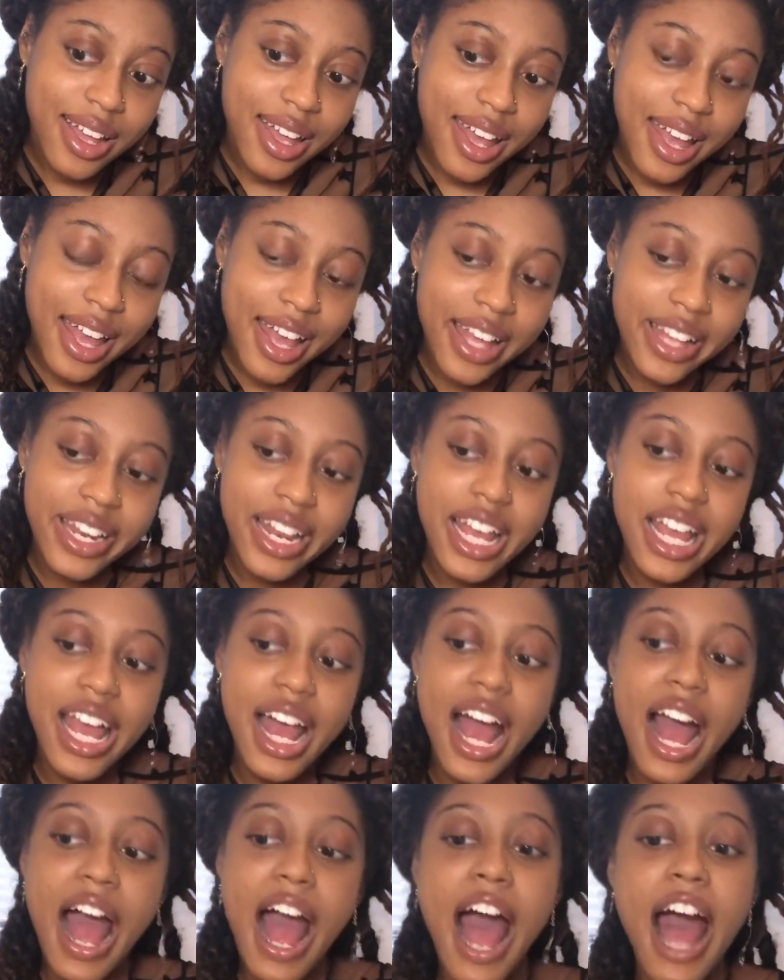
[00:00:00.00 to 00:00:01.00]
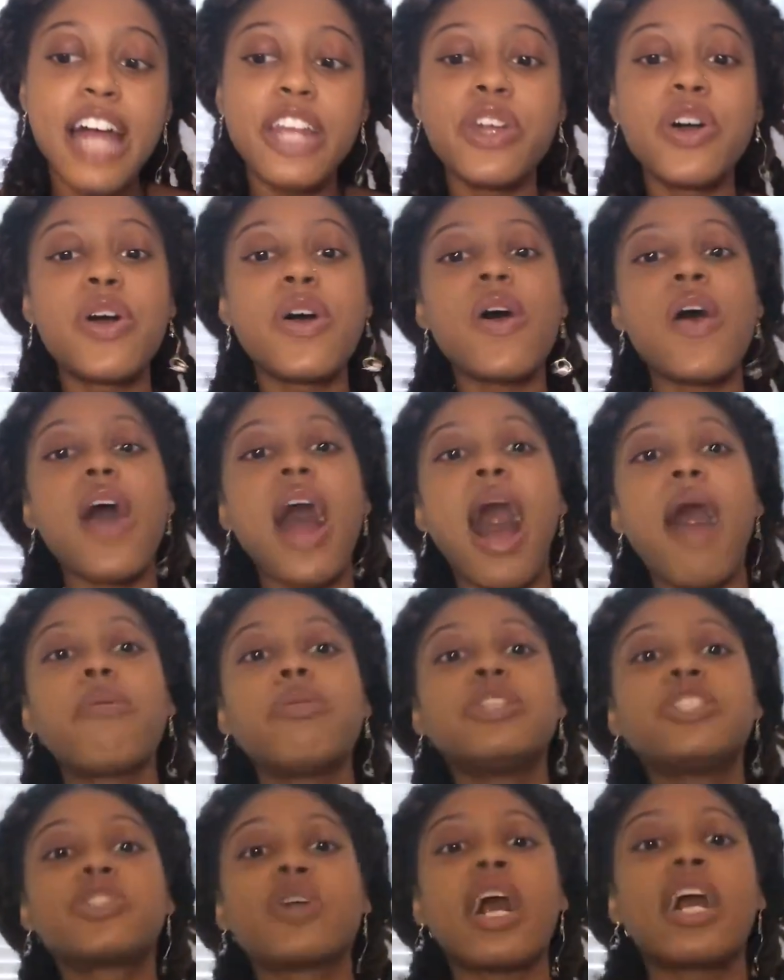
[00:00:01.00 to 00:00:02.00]
And I know I
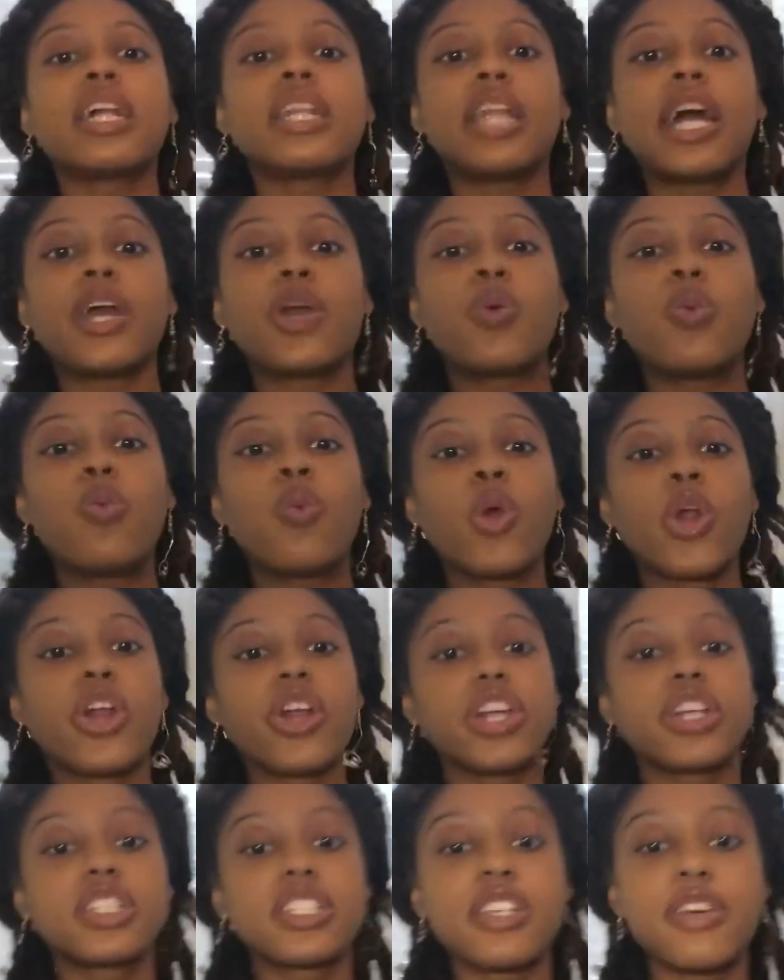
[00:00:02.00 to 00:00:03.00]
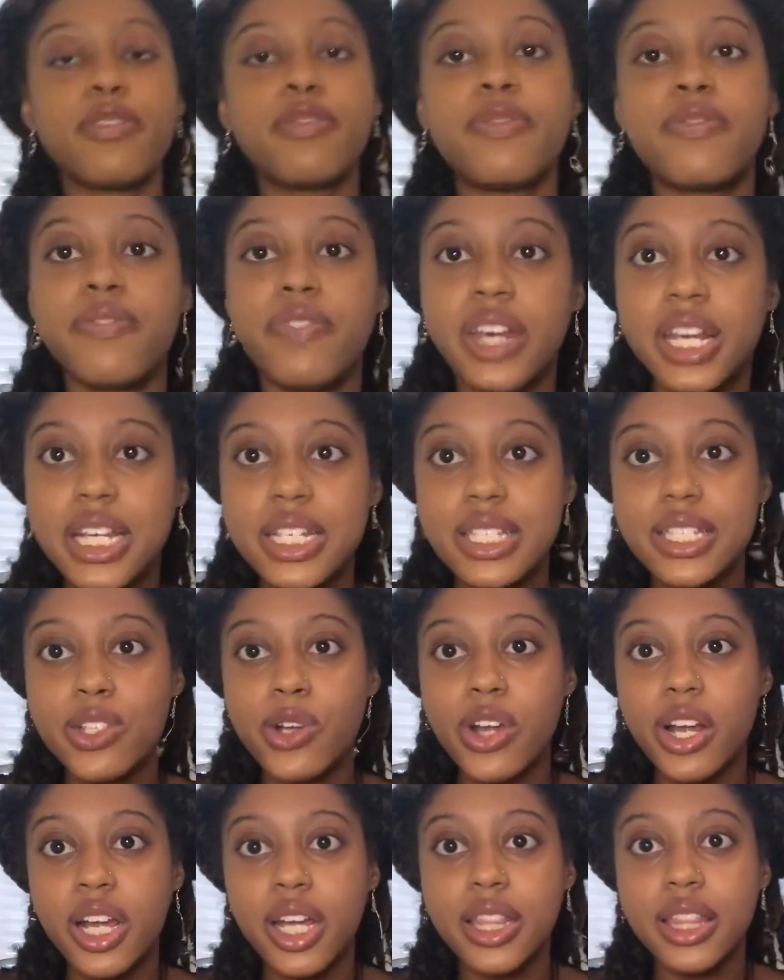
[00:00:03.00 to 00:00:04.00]
would try to like work to fix
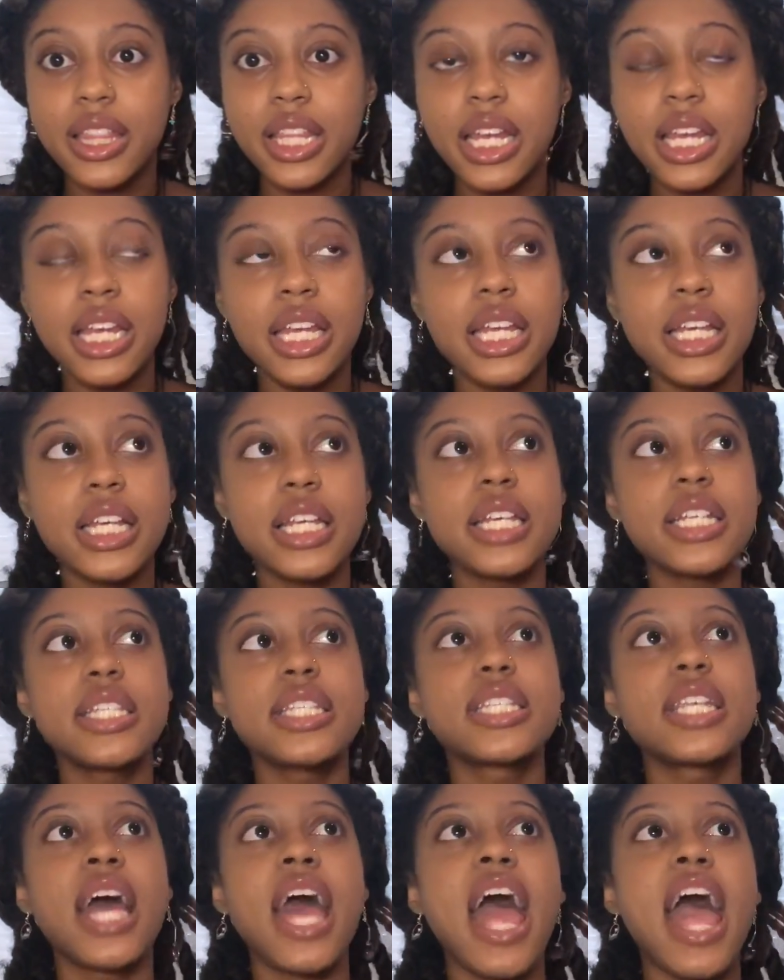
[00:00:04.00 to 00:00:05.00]
certain things,